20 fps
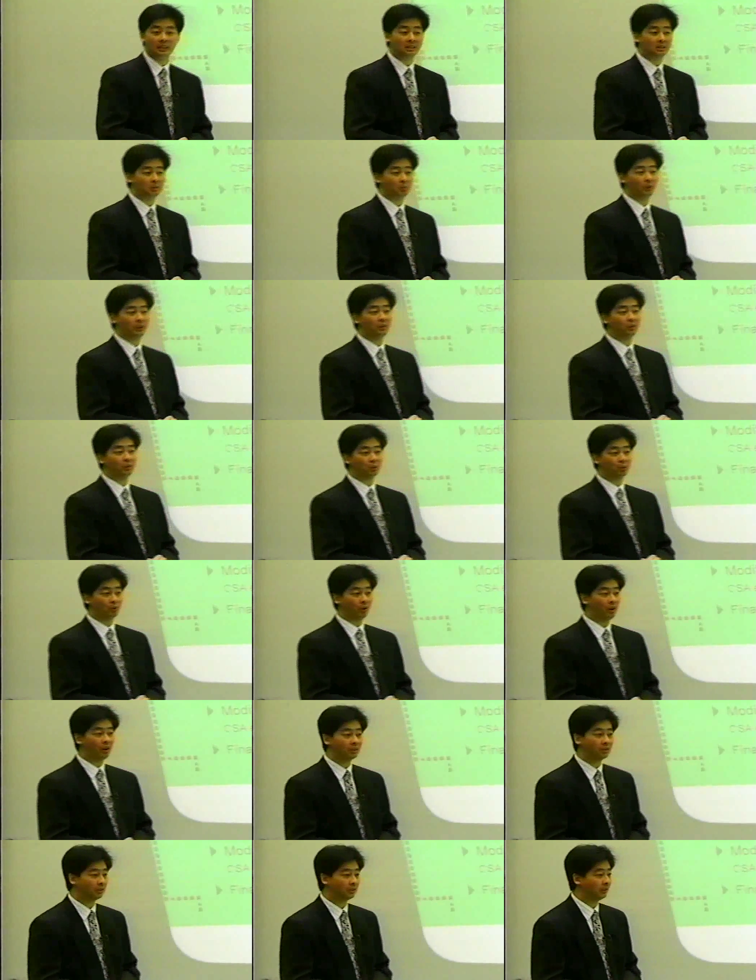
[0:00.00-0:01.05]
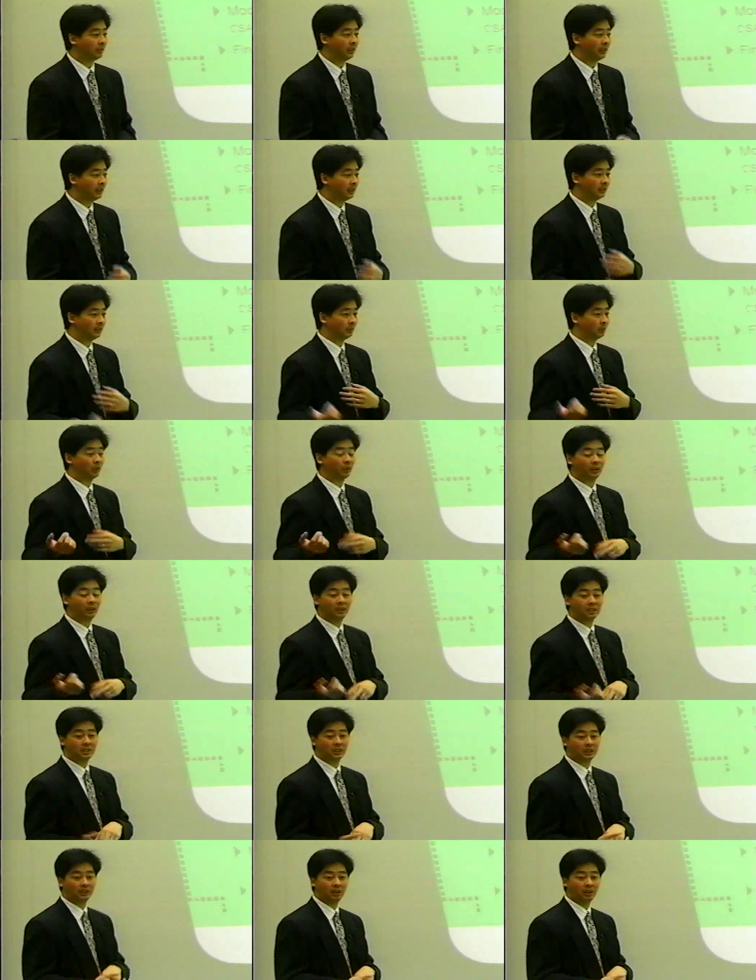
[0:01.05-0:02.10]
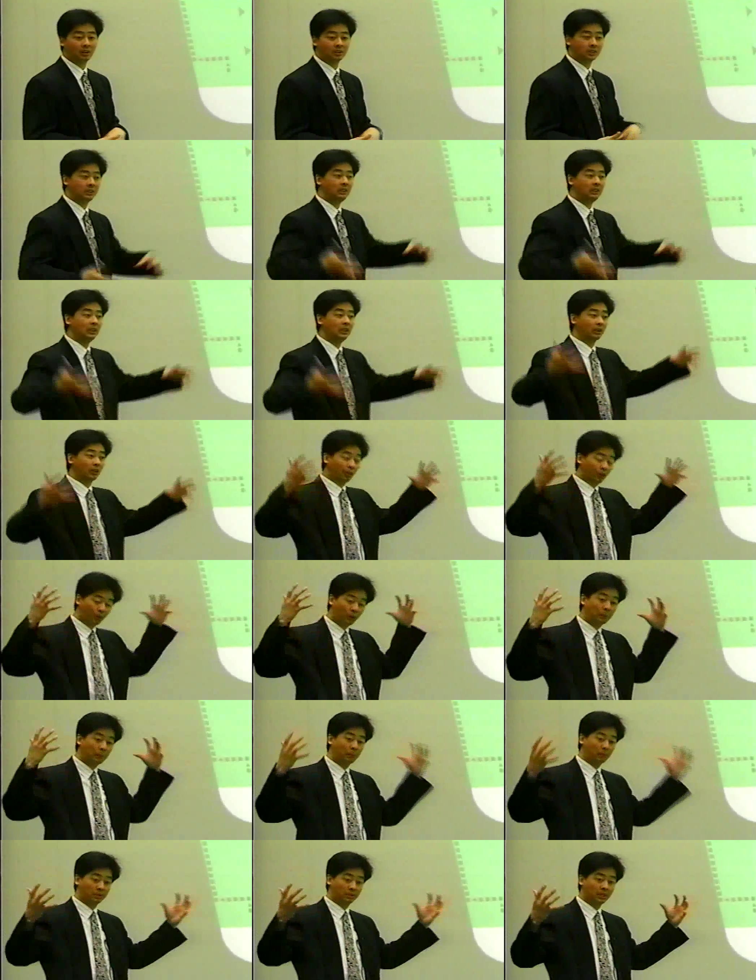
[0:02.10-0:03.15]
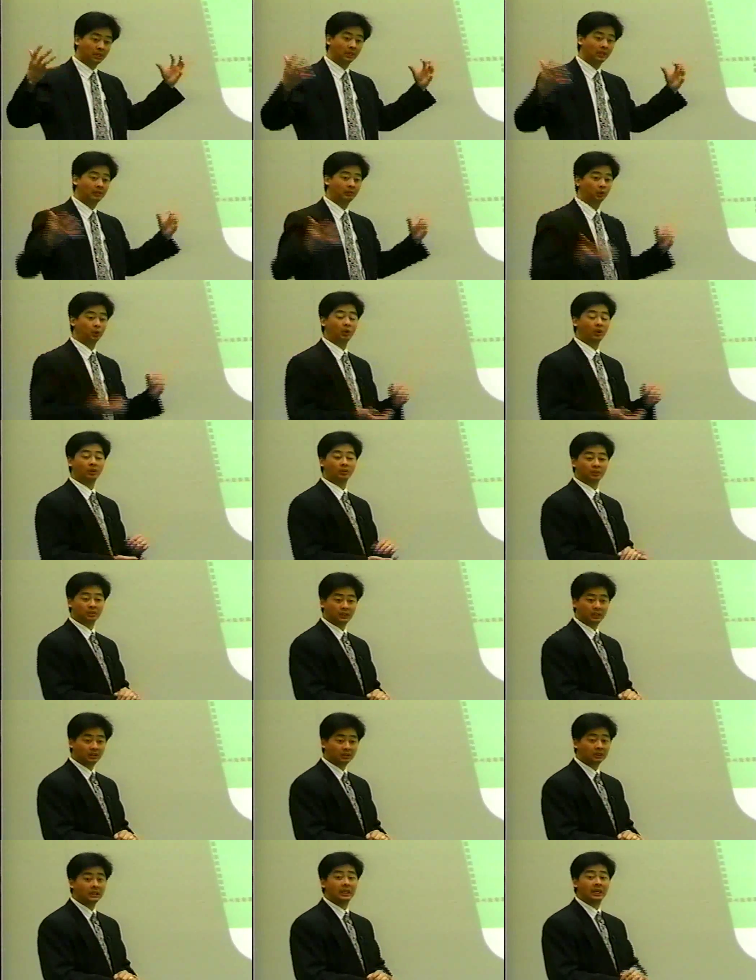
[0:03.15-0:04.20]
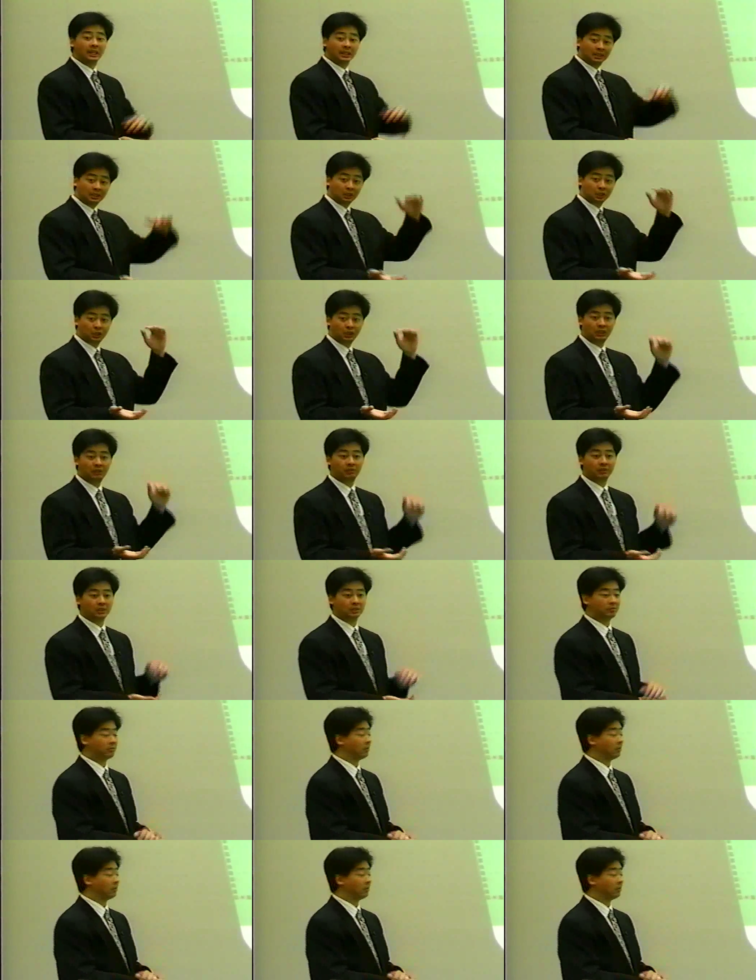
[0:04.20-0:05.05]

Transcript: is within Toronto, and realistically, all of a sudden you need 30% of Toronto sales to achieve this